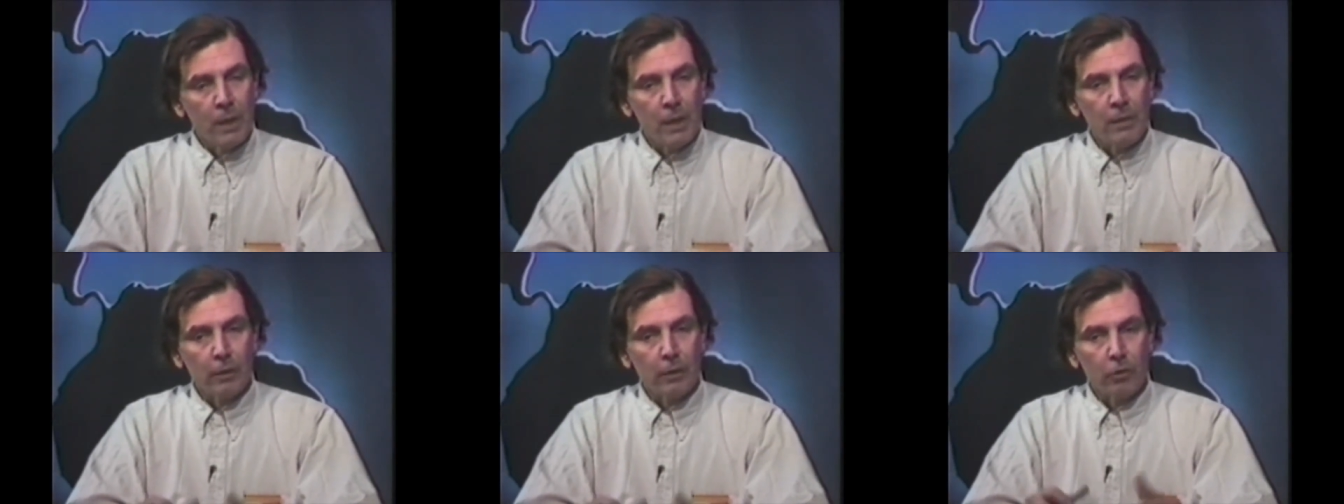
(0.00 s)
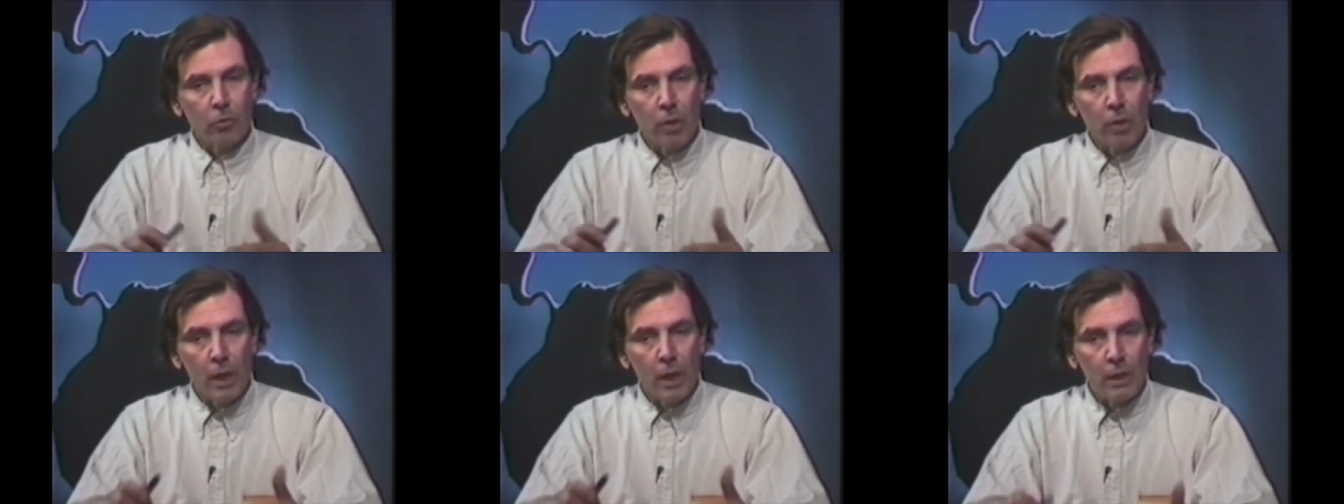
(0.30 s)
In
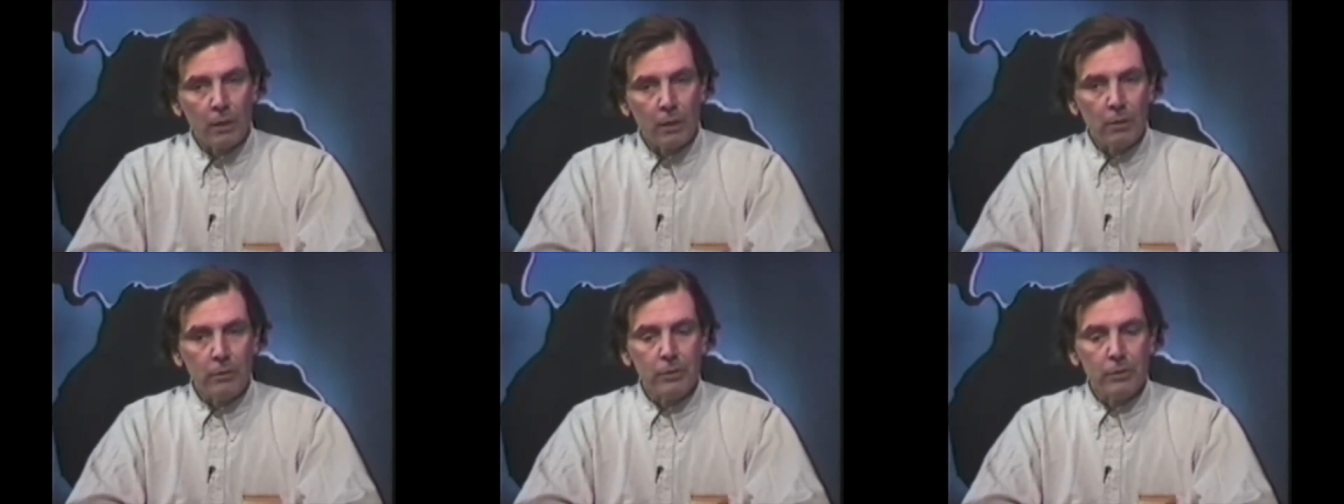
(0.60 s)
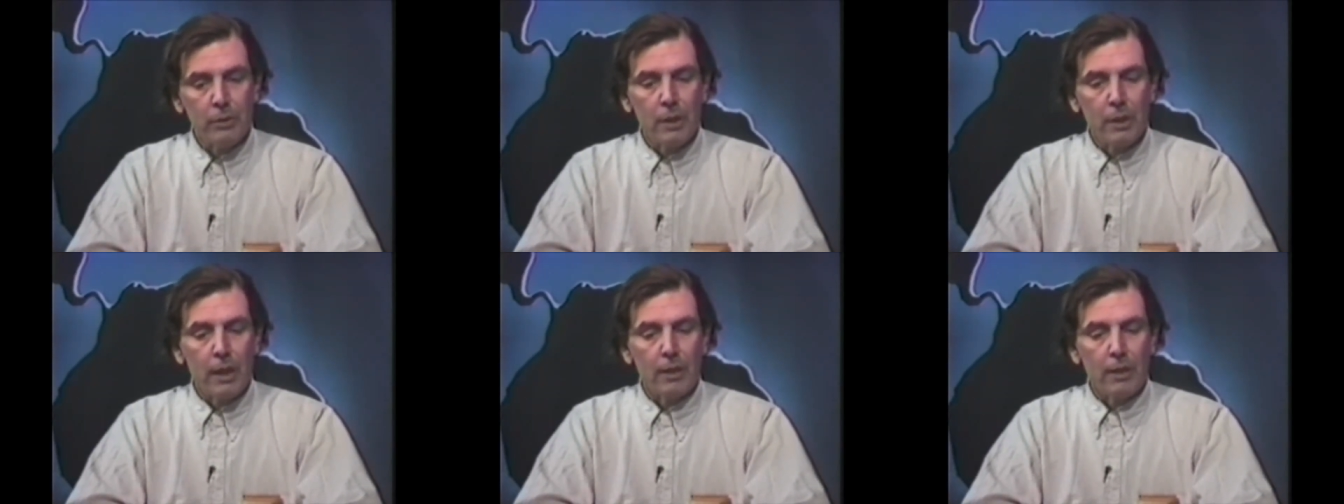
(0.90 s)
the
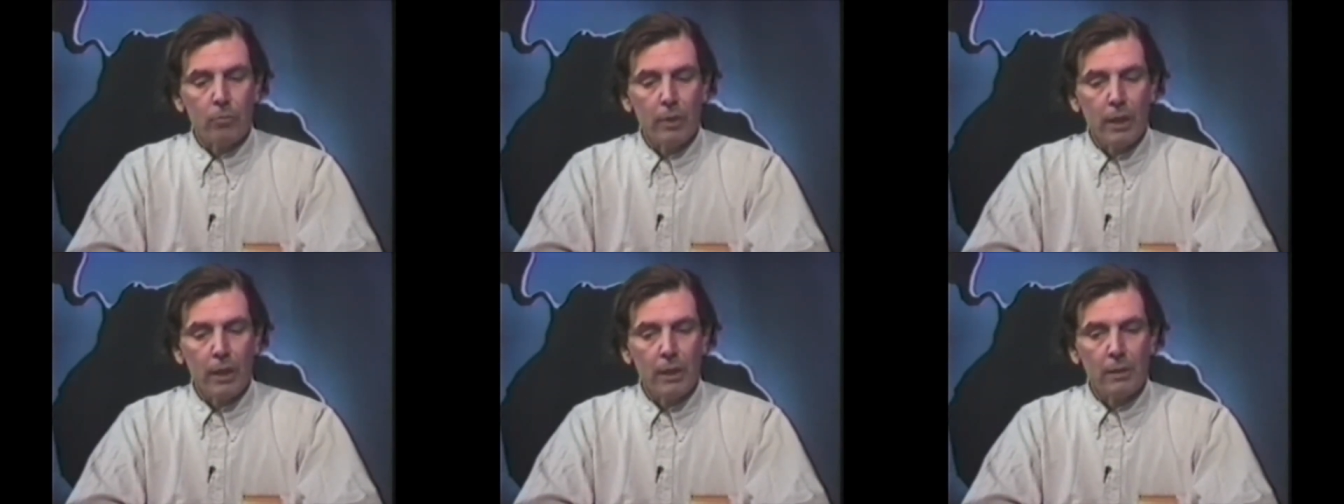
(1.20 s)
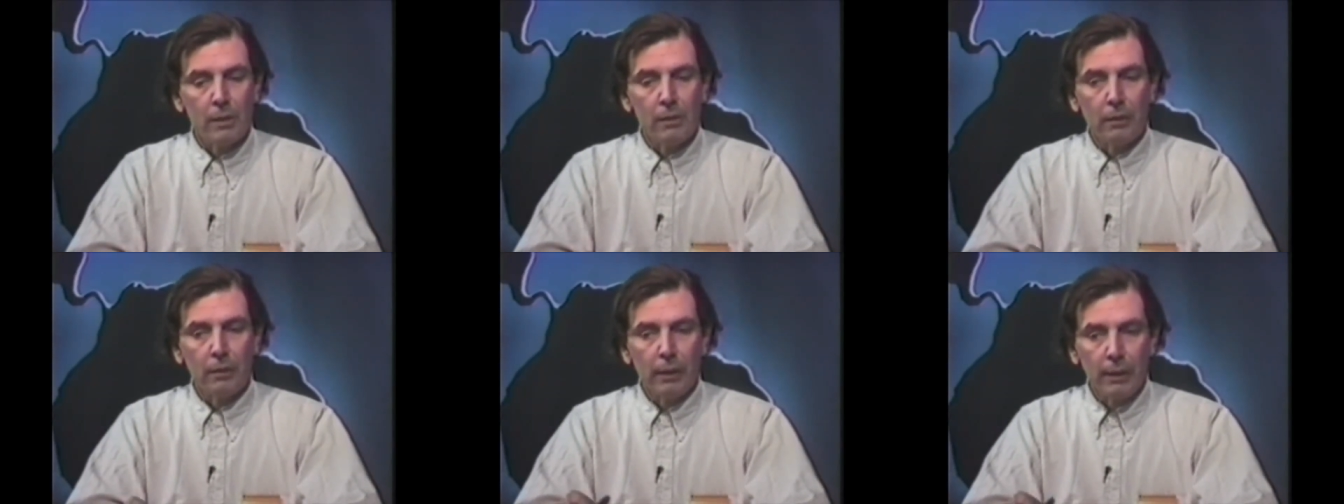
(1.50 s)
chronicles that I
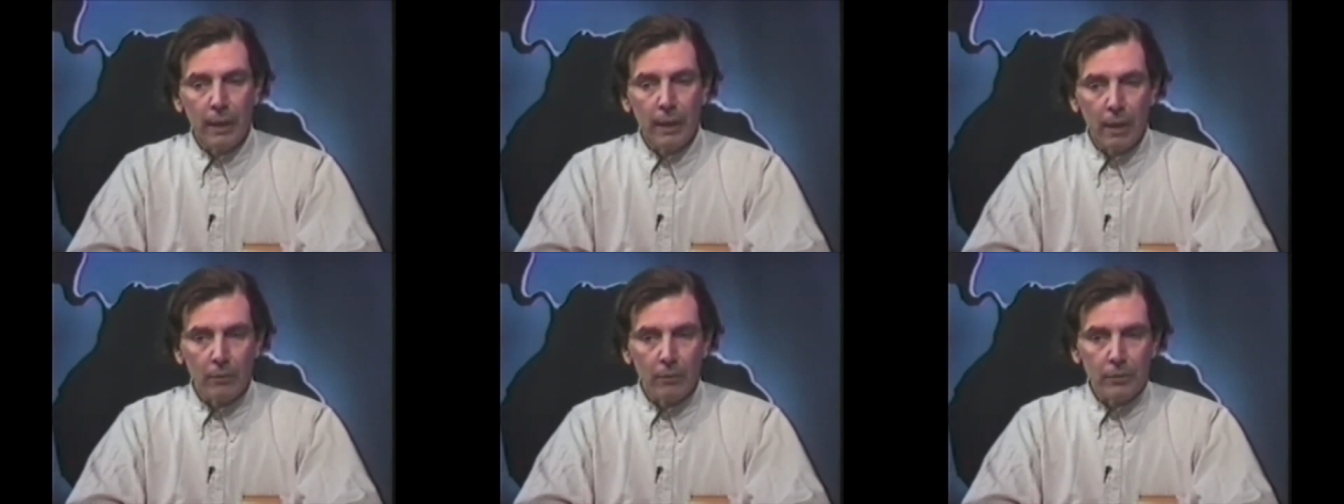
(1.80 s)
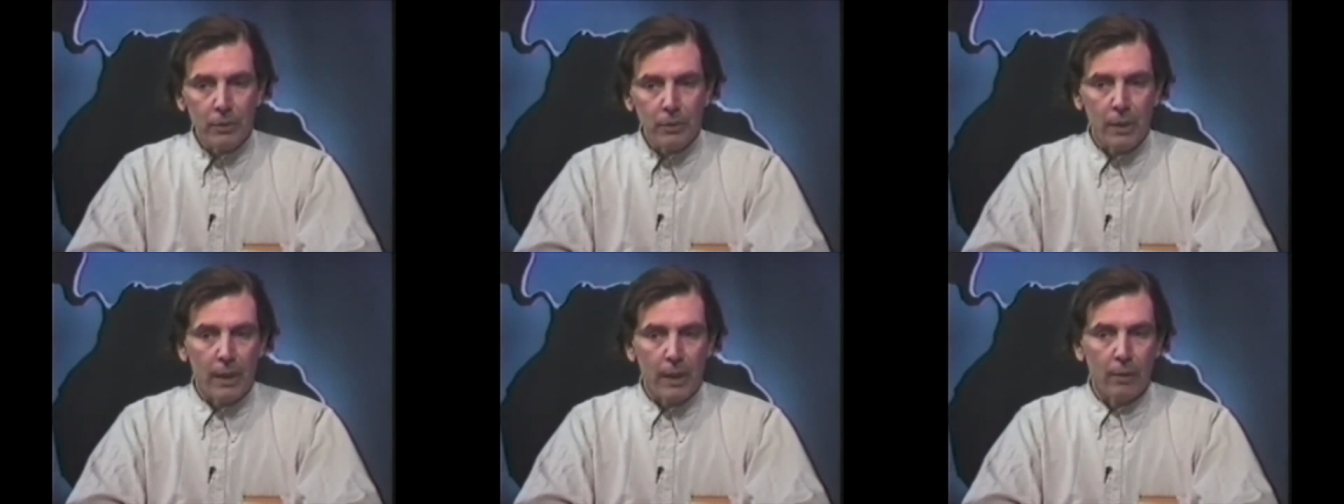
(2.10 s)
read and the
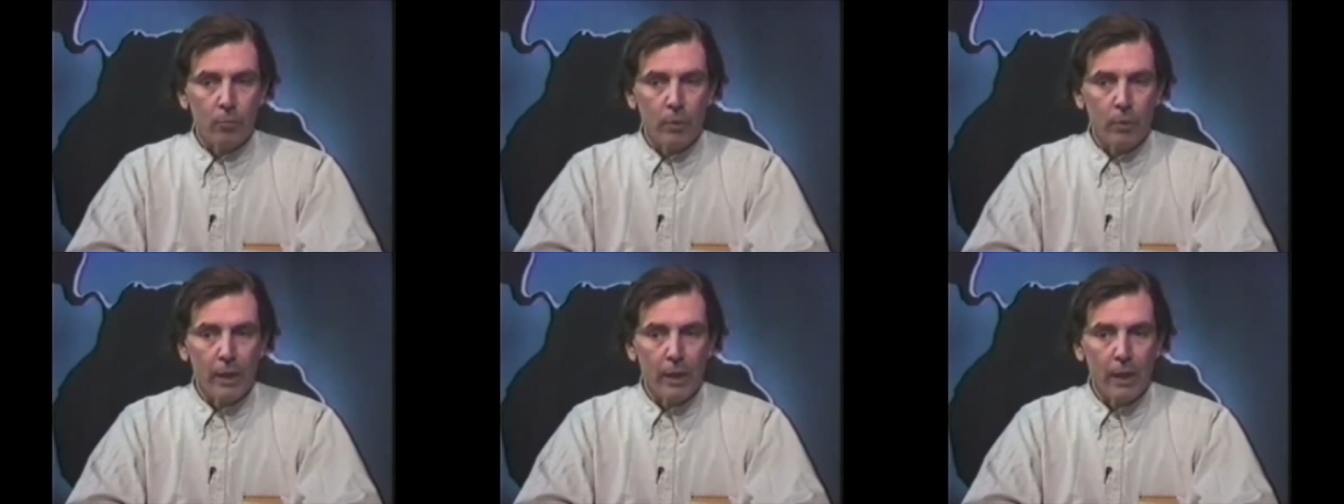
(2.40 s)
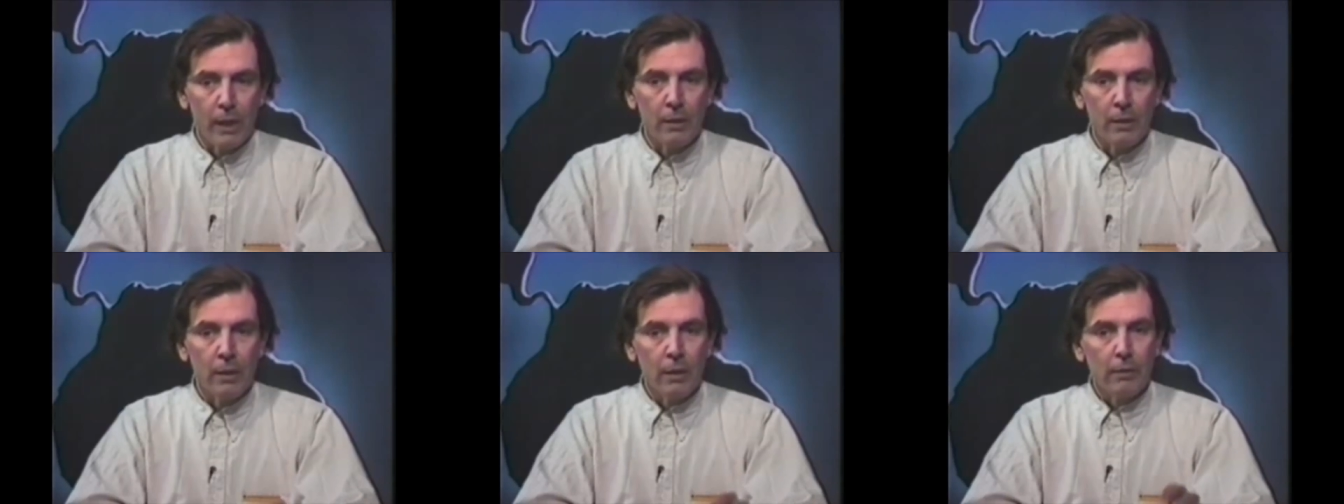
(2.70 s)
accounts that I
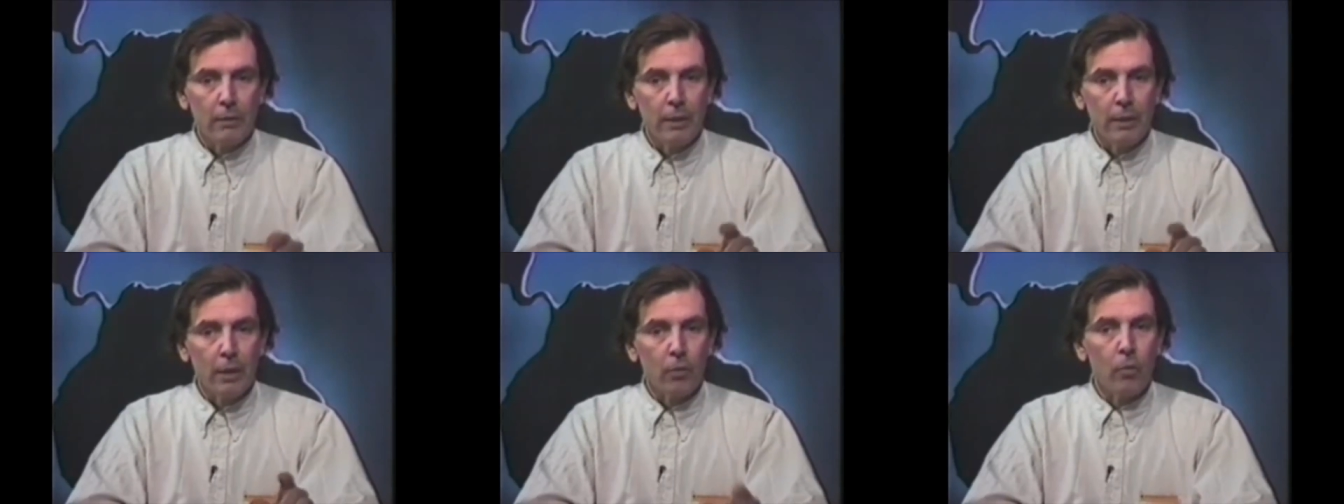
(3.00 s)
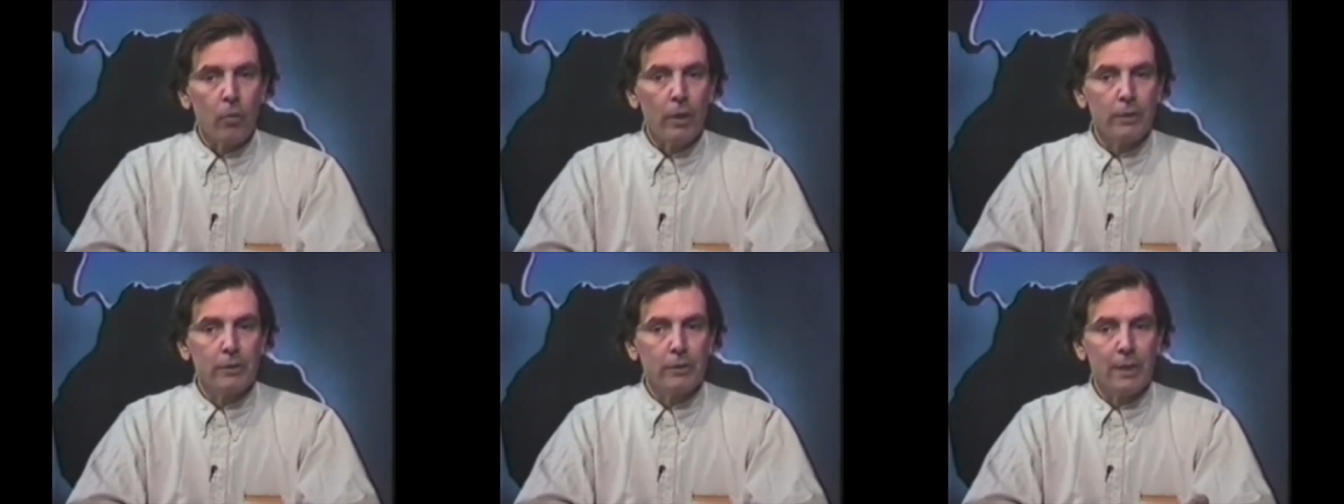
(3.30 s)
read, there
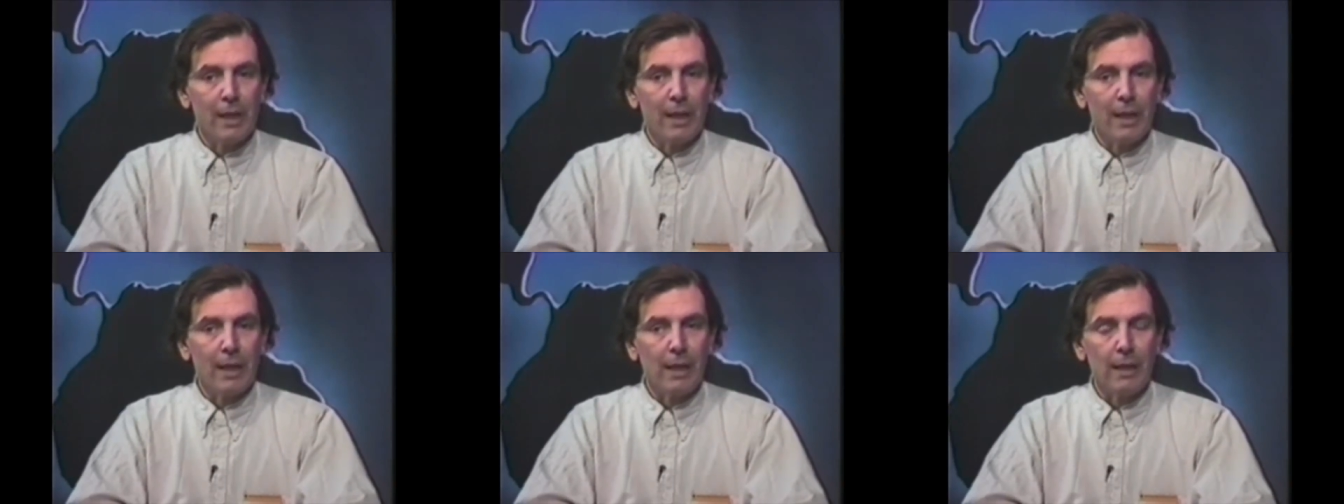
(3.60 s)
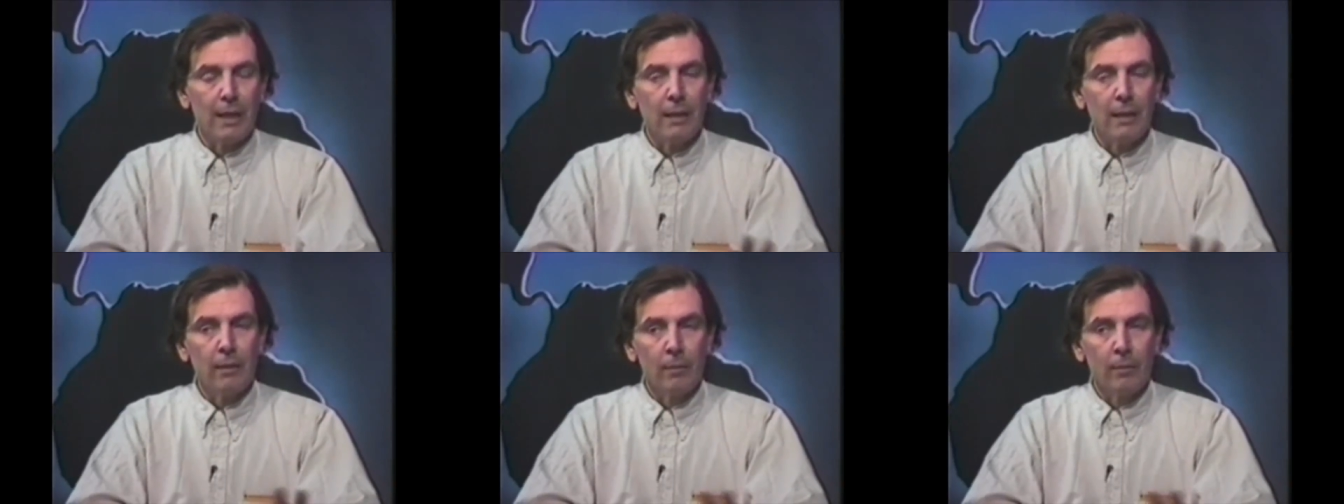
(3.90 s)
was
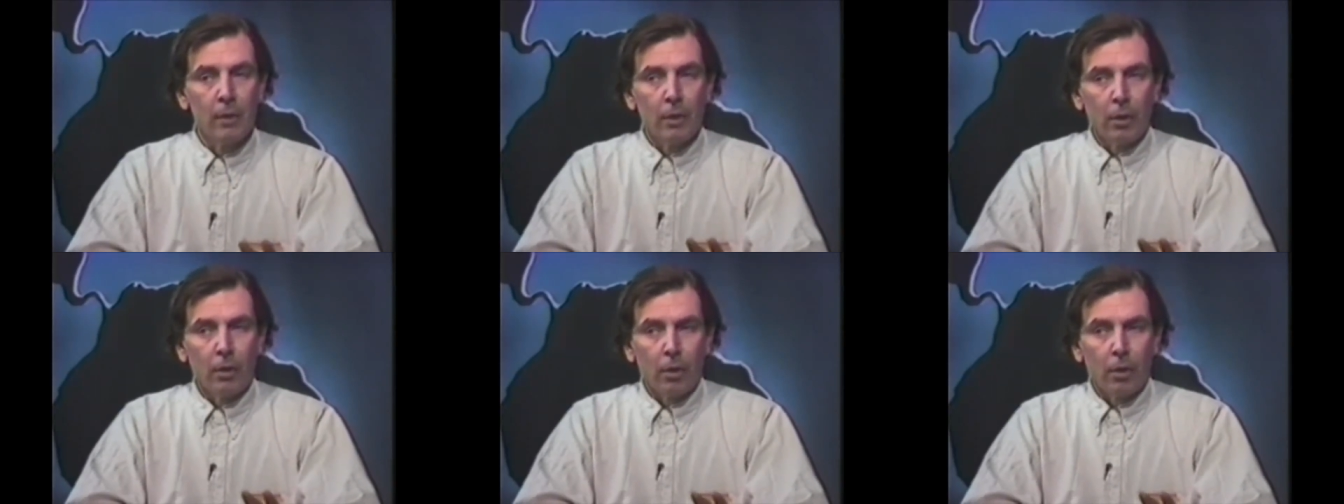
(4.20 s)
a